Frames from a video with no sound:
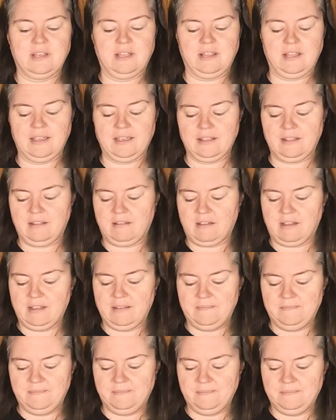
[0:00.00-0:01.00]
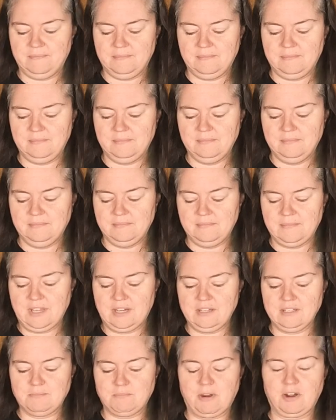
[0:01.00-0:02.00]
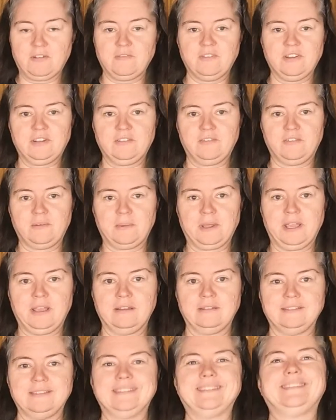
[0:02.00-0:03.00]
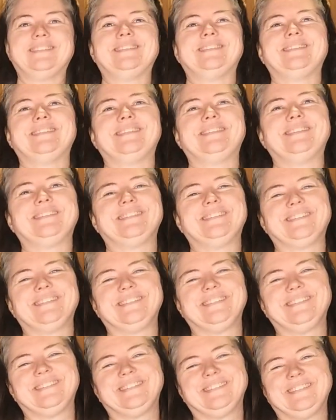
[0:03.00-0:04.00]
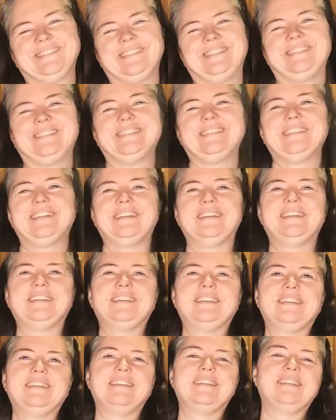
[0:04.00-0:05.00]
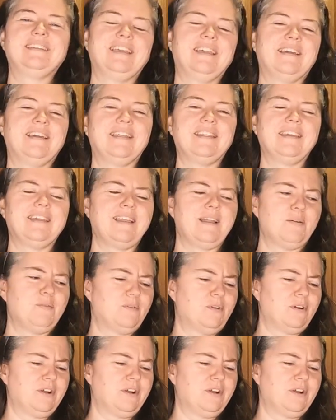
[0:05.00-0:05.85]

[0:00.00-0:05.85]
I like it a lot. Here's and it's a, perfect for me. and a video previous. Yeah, video. I think I yeah.